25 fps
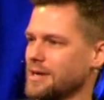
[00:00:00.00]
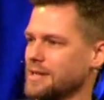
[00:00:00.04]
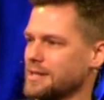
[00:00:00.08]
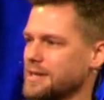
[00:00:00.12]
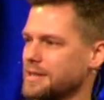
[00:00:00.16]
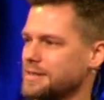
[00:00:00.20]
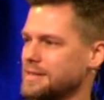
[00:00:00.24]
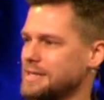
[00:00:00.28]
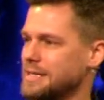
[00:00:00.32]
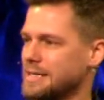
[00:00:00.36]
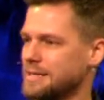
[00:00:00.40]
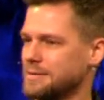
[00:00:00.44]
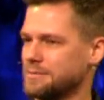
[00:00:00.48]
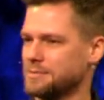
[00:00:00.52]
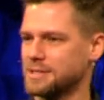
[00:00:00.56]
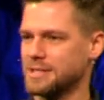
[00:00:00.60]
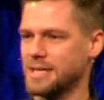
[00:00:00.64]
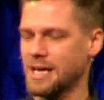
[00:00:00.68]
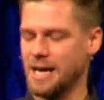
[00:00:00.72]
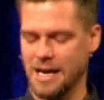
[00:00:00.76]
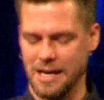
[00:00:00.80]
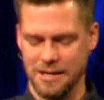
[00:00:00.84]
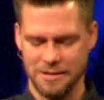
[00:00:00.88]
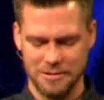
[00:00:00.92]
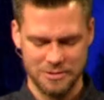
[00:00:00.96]
the themes
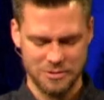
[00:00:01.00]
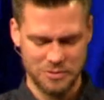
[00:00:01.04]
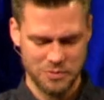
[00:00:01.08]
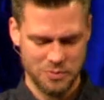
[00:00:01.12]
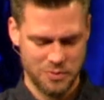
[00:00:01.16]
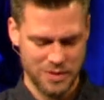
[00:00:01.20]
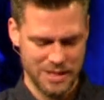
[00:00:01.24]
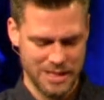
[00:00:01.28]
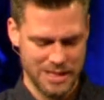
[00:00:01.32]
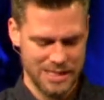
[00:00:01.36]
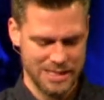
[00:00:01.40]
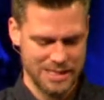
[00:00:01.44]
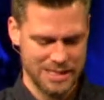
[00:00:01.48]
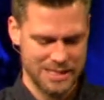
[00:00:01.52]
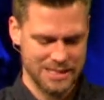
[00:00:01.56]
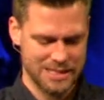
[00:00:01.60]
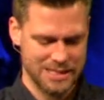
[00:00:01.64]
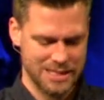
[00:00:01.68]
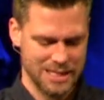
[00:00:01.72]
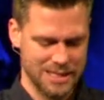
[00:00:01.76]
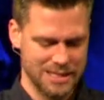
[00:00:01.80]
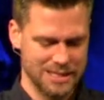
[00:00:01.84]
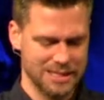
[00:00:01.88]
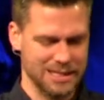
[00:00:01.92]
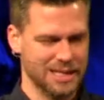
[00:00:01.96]
that we
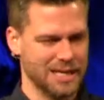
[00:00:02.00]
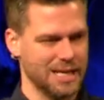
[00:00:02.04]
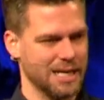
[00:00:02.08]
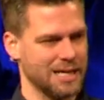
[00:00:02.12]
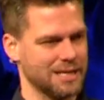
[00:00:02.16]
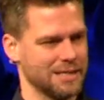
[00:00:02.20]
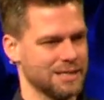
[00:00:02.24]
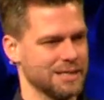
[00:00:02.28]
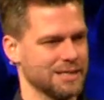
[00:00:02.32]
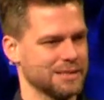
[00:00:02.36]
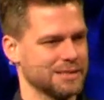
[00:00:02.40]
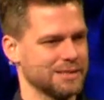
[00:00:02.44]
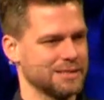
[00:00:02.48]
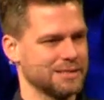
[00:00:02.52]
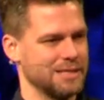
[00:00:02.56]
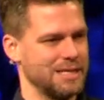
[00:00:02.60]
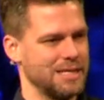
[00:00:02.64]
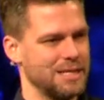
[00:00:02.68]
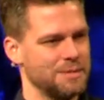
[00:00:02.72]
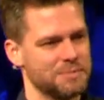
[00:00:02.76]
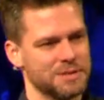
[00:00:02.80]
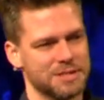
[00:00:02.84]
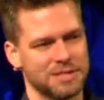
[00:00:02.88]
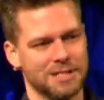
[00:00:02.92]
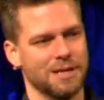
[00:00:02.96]
tend to kind of
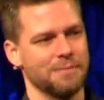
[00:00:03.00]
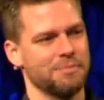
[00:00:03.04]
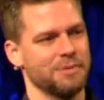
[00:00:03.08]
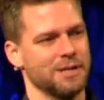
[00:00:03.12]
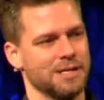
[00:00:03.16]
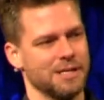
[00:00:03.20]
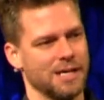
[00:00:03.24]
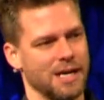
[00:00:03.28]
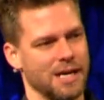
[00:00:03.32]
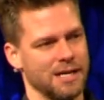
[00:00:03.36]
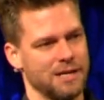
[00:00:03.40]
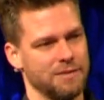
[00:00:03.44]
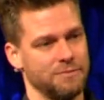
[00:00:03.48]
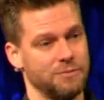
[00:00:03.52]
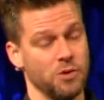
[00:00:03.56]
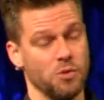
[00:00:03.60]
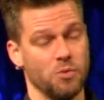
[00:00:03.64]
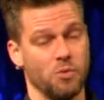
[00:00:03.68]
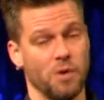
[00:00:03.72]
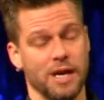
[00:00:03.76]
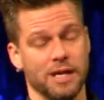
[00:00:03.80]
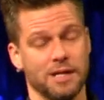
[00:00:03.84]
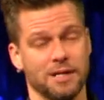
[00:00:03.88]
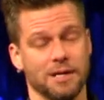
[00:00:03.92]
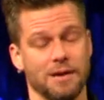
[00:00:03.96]
keep us up at night. If you
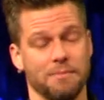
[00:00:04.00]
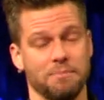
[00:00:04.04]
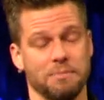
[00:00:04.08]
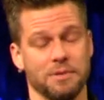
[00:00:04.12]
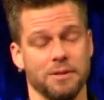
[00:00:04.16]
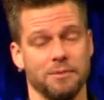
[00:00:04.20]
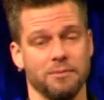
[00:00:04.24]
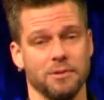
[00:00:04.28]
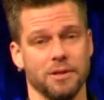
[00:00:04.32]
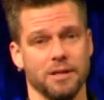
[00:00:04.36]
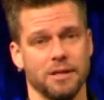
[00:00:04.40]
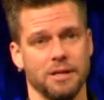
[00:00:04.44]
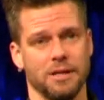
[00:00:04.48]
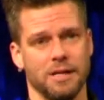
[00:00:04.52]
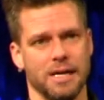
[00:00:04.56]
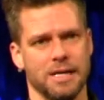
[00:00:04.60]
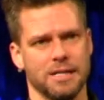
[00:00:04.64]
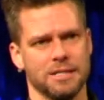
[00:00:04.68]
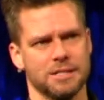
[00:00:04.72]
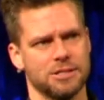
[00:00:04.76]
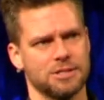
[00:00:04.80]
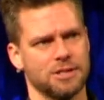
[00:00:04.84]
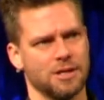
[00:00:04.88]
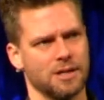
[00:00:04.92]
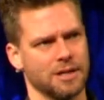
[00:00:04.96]
wake up in the middle of the night and
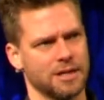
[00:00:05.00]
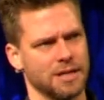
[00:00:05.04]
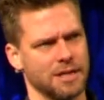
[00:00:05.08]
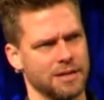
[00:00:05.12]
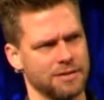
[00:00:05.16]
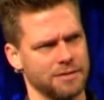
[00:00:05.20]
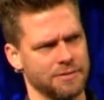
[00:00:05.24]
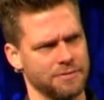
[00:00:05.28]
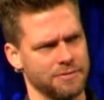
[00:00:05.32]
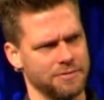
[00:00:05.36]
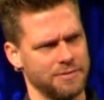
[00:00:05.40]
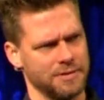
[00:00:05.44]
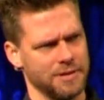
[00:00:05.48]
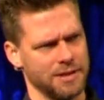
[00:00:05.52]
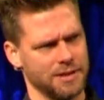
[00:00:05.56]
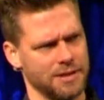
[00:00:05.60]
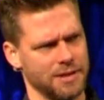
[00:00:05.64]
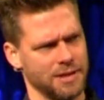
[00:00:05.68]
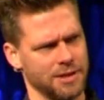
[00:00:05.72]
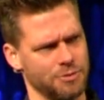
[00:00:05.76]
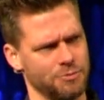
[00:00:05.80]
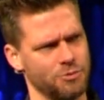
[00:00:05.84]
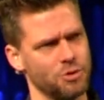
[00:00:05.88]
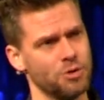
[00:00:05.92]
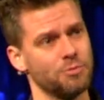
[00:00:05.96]
start kind of
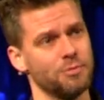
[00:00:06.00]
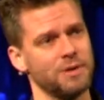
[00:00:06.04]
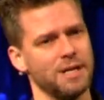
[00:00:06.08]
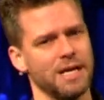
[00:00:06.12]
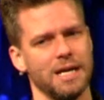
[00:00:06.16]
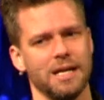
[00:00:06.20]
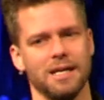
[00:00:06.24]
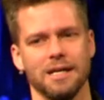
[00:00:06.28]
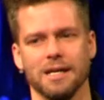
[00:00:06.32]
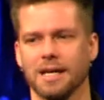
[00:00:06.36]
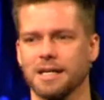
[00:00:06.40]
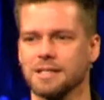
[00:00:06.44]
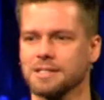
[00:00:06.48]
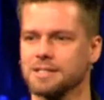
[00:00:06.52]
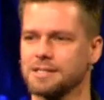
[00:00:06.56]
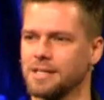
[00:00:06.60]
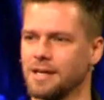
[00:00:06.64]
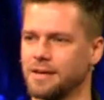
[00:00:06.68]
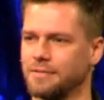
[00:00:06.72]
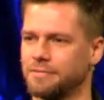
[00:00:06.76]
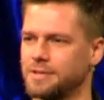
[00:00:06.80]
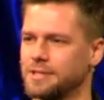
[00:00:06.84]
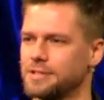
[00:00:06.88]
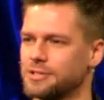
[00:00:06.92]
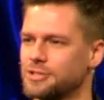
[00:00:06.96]
thinking and ruminating on
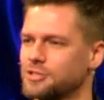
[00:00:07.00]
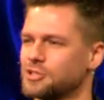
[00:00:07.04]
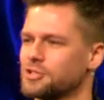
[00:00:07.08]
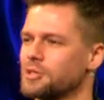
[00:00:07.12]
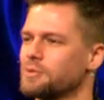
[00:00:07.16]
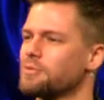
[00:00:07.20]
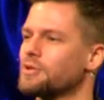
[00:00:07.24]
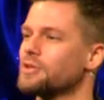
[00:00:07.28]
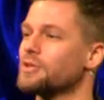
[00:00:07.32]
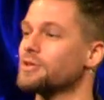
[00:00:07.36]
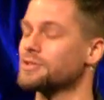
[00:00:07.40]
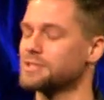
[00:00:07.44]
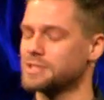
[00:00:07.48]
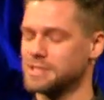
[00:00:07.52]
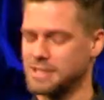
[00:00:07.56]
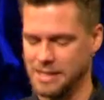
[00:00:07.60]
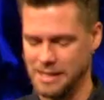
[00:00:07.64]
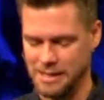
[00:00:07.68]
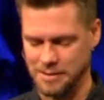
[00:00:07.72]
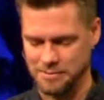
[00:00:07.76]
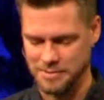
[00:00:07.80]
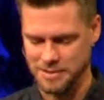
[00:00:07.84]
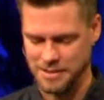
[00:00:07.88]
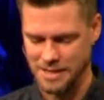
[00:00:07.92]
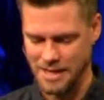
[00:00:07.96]
stuff, these are some of those
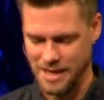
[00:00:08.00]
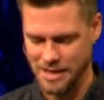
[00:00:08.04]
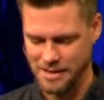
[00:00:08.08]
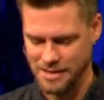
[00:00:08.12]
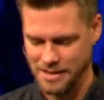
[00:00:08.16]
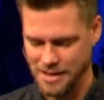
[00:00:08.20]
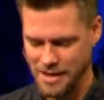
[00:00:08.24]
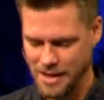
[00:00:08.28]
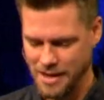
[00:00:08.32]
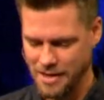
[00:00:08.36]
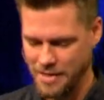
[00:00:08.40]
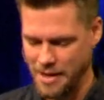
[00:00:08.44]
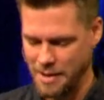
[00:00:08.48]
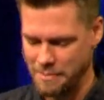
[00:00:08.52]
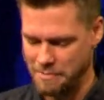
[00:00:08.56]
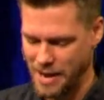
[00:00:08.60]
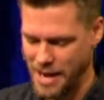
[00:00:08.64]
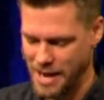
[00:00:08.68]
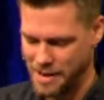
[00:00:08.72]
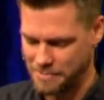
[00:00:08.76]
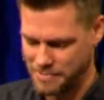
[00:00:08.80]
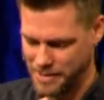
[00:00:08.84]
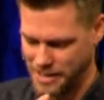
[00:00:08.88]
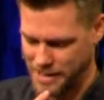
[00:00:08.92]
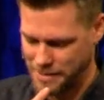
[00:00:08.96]
themes that
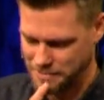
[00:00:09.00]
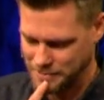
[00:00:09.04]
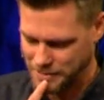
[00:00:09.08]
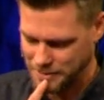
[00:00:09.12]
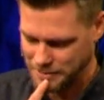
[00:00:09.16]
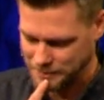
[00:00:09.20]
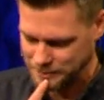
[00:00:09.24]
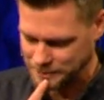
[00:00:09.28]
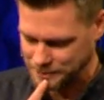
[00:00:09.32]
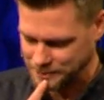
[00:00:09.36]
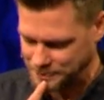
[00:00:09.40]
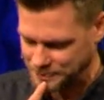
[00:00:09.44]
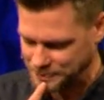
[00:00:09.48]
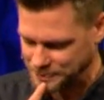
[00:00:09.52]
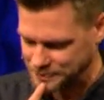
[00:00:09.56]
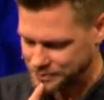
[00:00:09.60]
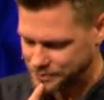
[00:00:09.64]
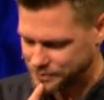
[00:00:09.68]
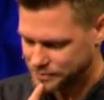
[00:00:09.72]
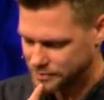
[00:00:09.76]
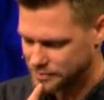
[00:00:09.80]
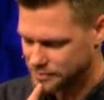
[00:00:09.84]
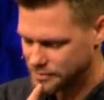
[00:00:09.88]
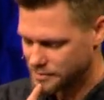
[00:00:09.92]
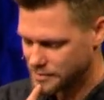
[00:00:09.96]
pop up.
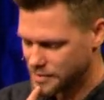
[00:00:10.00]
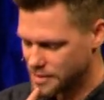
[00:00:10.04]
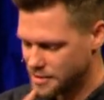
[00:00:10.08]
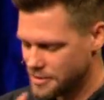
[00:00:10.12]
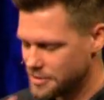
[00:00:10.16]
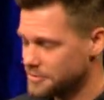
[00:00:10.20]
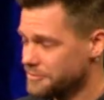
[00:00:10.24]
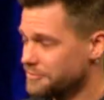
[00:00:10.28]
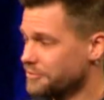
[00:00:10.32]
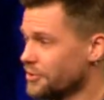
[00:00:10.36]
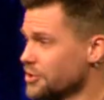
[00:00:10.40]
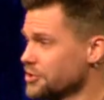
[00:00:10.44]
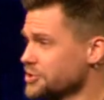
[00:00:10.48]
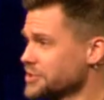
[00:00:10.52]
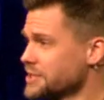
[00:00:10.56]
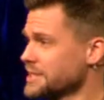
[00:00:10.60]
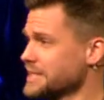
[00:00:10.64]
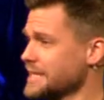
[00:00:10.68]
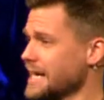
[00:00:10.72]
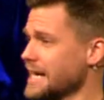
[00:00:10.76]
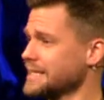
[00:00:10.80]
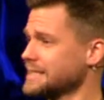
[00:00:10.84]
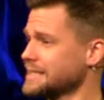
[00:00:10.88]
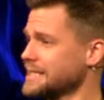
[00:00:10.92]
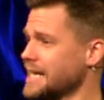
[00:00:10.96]
First is
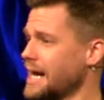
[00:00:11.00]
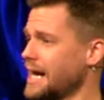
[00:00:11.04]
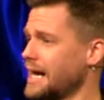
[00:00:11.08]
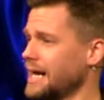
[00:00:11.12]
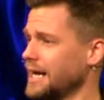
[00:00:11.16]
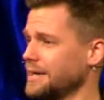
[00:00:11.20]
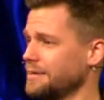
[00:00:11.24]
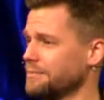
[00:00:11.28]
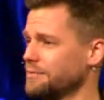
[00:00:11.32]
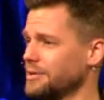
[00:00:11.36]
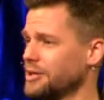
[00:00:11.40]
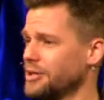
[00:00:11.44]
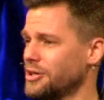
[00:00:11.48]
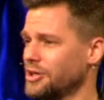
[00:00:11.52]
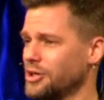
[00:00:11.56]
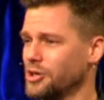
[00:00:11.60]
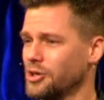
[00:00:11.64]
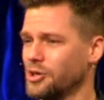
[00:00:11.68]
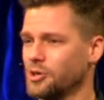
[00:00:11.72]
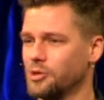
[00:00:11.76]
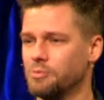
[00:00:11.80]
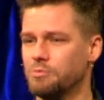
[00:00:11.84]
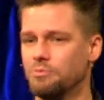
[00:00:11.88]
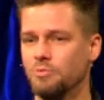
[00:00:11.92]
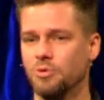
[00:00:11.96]
that time
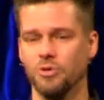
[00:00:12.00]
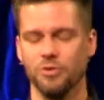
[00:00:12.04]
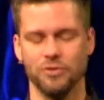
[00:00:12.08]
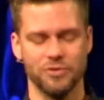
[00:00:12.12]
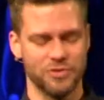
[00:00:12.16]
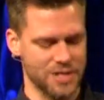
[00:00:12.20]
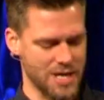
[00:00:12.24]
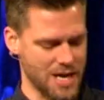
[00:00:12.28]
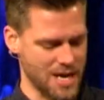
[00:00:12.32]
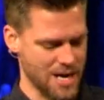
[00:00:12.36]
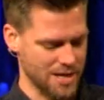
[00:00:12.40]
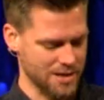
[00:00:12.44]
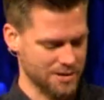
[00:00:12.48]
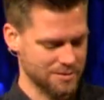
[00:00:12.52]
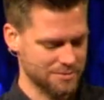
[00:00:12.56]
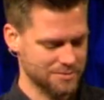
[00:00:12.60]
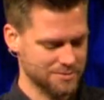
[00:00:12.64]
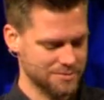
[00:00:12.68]
moves on,